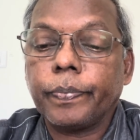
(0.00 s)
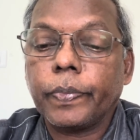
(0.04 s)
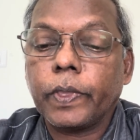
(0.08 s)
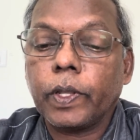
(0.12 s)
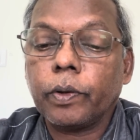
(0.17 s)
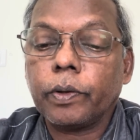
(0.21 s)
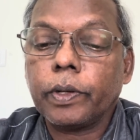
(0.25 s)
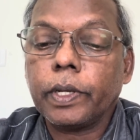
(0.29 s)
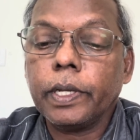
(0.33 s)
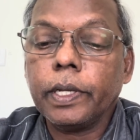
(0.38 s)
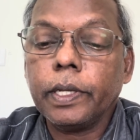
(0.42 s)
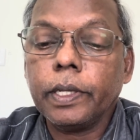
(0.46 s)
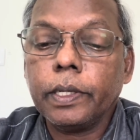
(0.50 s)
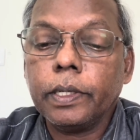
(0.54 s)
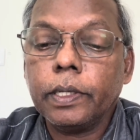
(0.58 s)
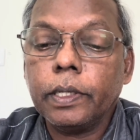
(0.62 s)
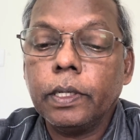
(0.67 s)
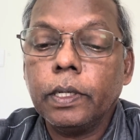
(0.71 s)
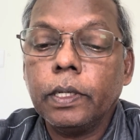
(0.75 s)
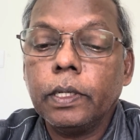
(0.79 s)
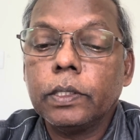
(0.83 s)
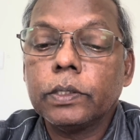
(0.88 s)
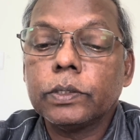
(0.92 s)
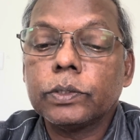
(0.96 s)
Okay,
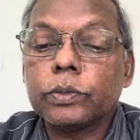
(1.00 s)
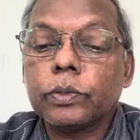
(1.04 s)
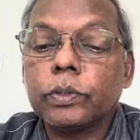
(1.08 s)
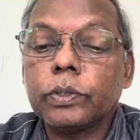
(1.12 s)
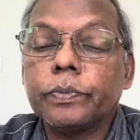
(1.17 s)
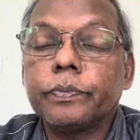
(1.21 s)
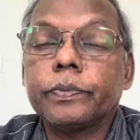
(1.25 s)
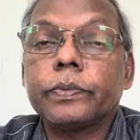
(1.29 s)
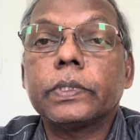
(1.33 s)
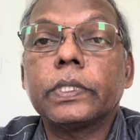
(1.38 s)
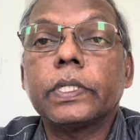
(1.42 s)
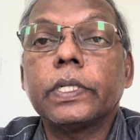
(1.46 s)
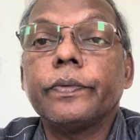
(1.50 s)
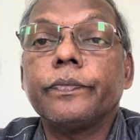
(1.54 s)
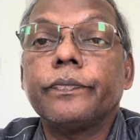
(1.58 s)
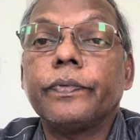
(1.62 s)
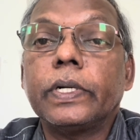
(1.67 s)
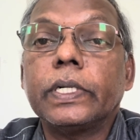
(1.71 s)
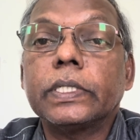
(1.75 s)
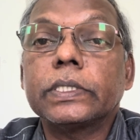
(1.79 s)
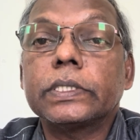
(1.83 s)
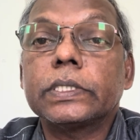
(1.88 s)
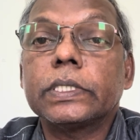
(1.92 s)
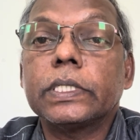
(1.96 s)
so three
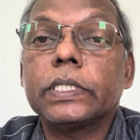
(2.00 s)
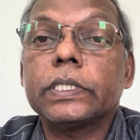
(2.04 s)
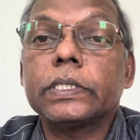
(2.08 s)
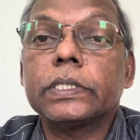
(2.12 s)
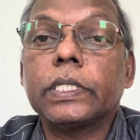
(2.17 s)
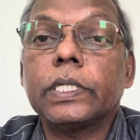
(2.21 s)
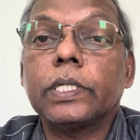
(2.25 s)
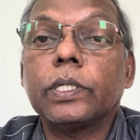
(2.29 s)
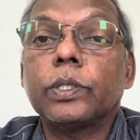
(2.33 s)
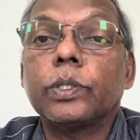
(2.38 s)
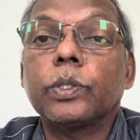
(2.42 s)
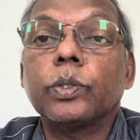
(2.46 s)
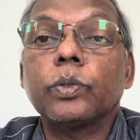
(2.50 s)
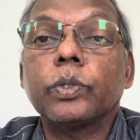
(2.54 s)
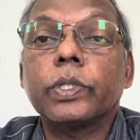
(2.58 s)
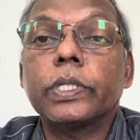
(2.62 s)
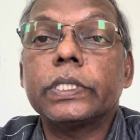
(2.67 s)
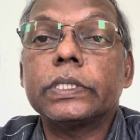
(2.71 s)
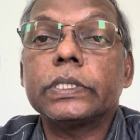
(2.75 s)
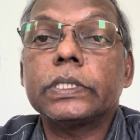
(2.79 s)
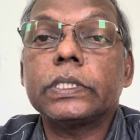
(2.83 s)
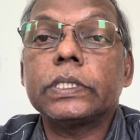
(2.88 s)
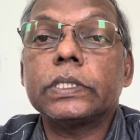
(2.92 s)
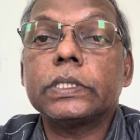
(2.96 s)
functions and two
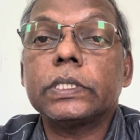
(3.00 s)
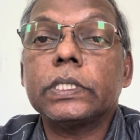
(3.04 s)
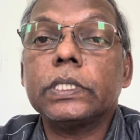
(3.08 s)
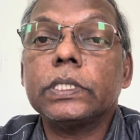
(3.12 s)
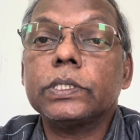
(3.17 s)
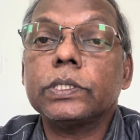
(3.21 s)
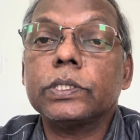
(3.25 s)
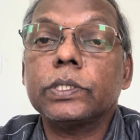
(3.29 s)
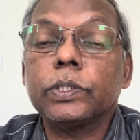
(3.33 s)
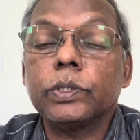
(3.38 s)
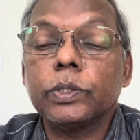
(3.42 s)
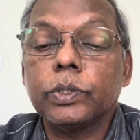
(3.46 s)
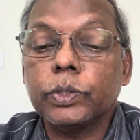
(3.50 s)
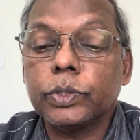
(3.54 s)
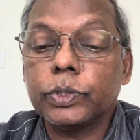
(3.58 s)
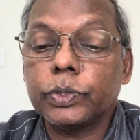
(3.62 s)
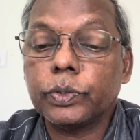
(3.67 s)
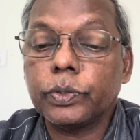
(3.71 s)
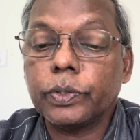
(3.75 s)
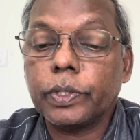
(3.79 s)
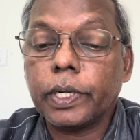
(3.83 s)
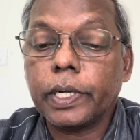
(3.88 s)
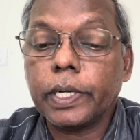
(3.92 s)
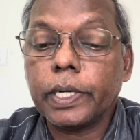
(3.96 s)
diseases you
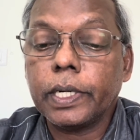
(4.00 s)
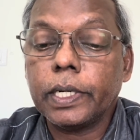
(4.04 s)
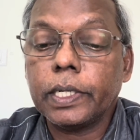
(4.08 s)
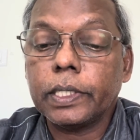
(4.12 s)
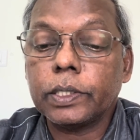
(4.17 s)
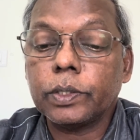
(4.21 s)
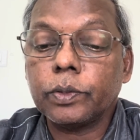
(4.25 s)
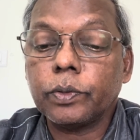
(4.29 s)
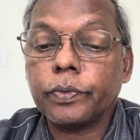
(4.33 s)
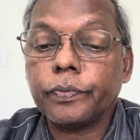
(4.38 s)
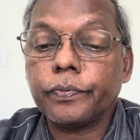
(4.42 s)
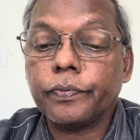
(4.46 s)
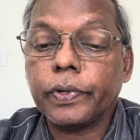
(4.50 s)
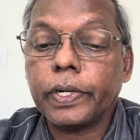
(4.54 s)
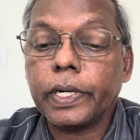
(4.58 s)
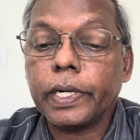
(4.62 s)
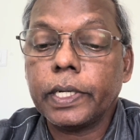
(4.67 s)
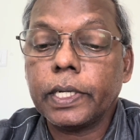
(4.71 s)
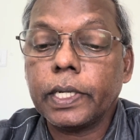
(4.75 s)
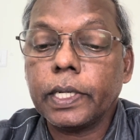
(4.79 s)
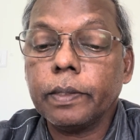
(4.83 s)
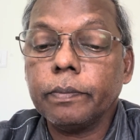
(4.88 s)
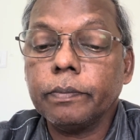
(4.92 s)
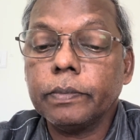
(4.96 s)
should read at your free
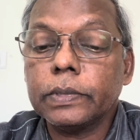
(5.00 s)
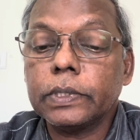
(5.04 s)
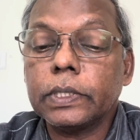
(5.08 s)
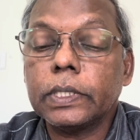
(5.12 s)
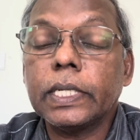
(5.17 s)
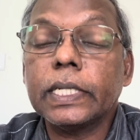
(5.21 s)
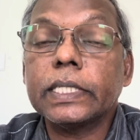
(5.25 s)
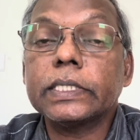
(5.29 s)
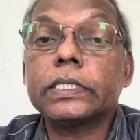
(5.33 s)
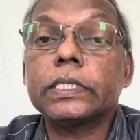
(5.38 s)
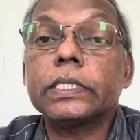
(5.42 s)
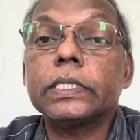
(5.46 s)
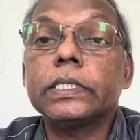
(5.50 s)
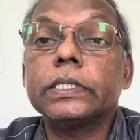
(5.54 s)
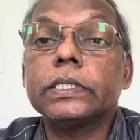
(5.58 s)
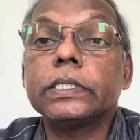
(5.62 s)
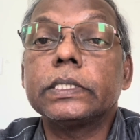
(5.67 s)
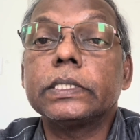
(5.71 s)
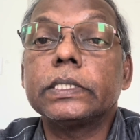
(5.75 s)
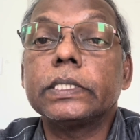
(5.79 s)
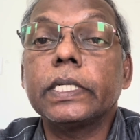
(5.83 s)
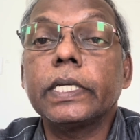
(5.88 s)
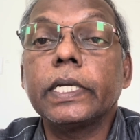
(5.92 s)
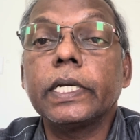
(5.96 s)
time. Next
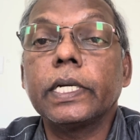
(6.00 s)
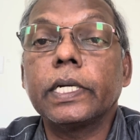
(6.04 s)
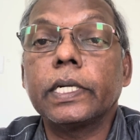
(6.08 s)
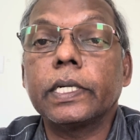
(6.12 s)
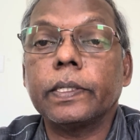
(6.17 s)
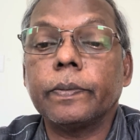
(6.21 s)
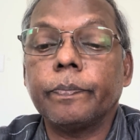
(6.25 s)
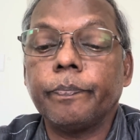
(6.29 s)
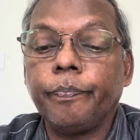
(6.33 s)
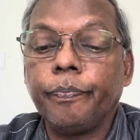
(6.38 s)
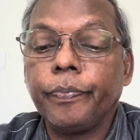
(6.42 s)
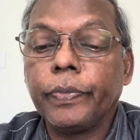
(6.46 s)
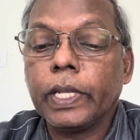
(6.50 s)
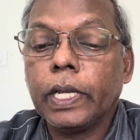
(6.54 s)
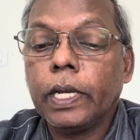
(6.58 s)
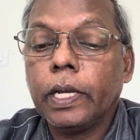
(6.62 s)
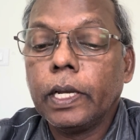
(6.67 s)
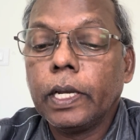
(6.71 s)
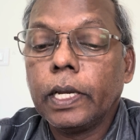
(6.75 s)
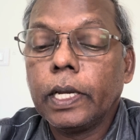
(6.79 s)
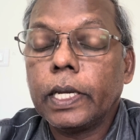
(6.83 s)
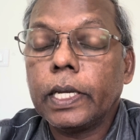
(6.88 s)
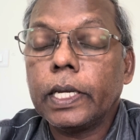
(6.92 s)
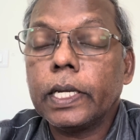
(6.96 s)
is zinc.
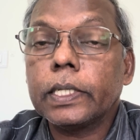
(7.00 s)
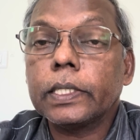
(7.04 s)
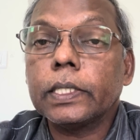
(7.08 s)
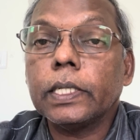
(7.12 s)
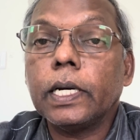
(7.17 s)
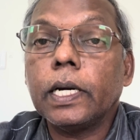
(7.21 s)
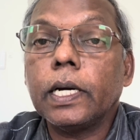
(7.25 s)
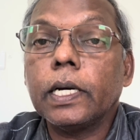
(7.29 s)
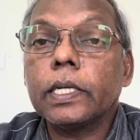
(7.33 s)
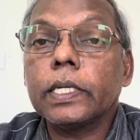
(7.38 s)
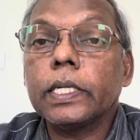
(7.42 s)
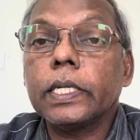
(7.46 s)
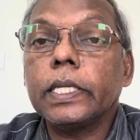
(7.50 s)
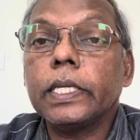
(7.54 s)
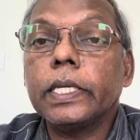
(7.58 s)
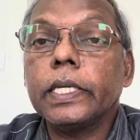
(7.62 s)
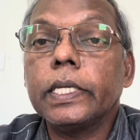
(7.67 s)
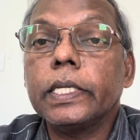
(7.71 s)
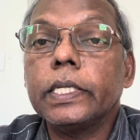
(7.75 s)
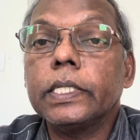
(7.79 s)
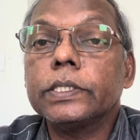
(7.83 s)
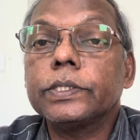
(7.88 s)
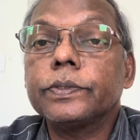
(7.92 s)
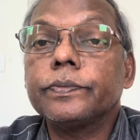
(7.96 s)
Here the
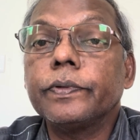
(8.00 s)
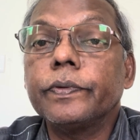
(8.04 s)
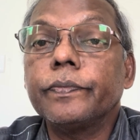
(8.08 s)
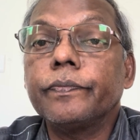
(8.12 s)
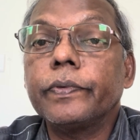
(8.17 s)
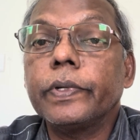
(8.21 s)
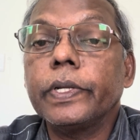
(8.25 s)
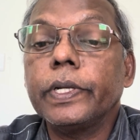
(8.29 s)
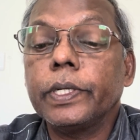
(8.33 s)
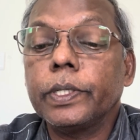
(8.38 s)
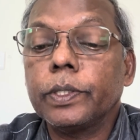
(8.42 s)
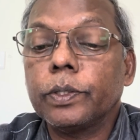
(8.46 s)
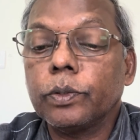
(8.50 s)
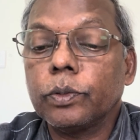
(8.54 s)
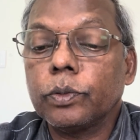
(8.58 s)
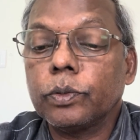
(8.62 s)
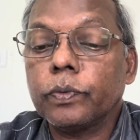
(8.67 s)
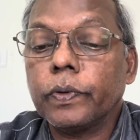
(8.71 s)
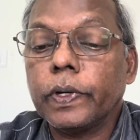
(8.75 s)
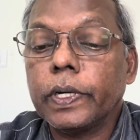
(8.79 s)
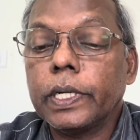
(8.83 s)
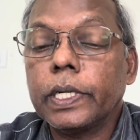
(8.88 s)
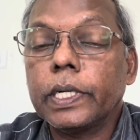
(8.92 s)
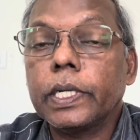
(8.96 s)
RDA is 15 to
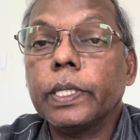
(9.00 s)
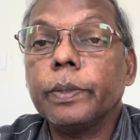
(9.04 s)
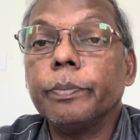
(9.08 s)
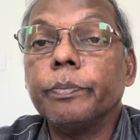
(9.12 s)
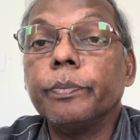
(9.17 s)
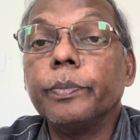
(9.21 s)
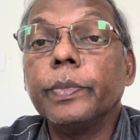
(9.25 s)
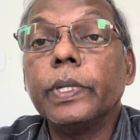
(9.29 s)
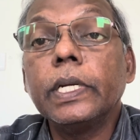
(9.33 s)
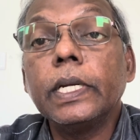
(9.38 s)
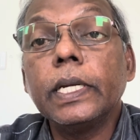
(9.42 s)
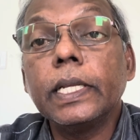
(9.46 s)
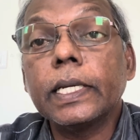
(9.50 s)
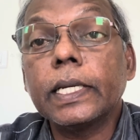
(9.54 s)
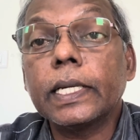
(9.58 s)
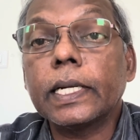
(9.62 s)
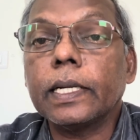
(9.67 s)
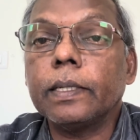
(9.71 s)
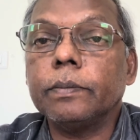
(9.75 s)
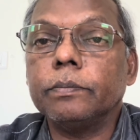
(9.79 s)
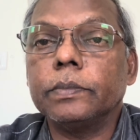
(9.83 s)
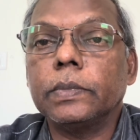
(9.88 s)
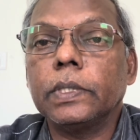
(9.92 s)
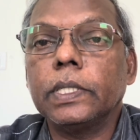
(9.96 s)
20
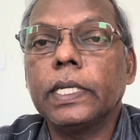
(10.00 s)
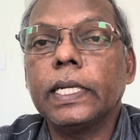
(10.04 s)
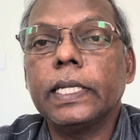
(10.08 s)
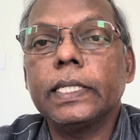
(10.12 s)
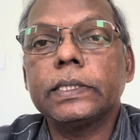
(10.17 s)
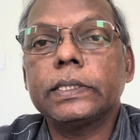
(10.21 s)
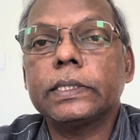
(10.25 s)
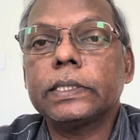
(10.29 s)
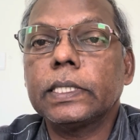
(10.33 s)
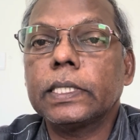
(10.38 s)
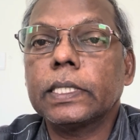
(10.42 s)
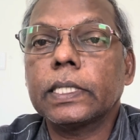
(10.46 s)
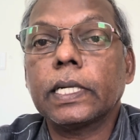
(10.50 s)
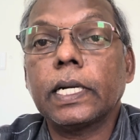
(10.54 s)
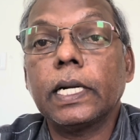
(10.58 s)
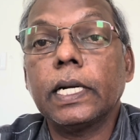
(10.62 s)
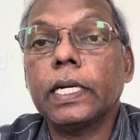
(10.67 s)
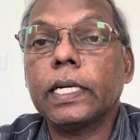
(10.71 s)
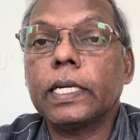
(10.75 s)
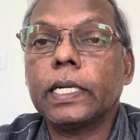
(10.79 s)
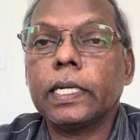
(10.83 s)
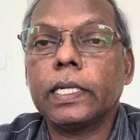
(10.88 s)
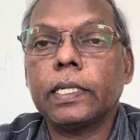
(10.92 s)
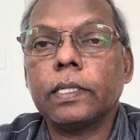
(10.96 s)
milligram, less than
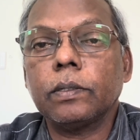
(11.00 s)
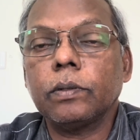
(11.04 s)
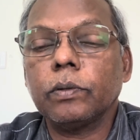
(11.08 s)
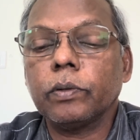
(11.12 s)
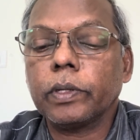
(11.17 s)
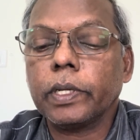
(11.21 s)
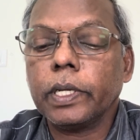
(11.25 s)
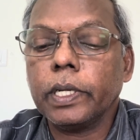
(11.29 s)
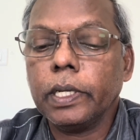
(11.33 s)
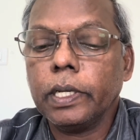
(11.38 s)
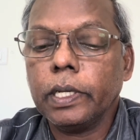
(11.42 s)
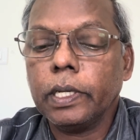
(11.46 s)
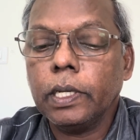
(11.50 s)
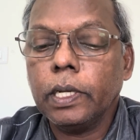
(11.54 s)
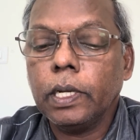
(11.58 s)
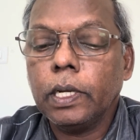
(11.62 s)
100. Okay,